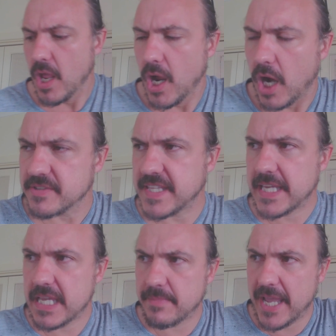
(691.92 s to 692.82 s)
I was
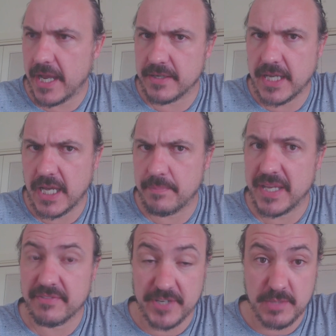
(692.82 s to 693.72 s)
thinking about
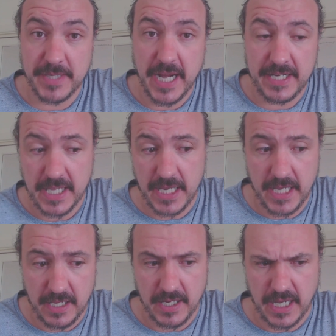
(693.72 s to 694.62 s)
being a fisherman out
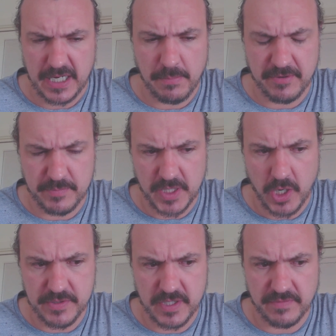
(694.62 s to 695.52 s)
here, coming from the
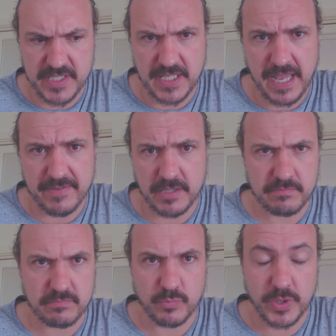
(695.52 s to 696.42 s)
coast and obviously
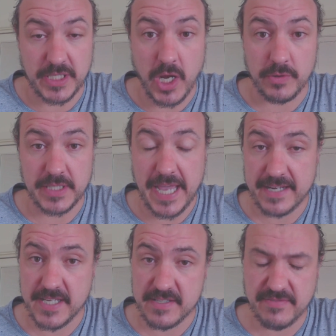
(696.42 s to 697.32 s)
having really only
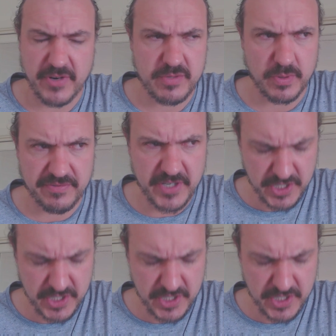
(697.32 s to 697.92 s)
access to freshwater fish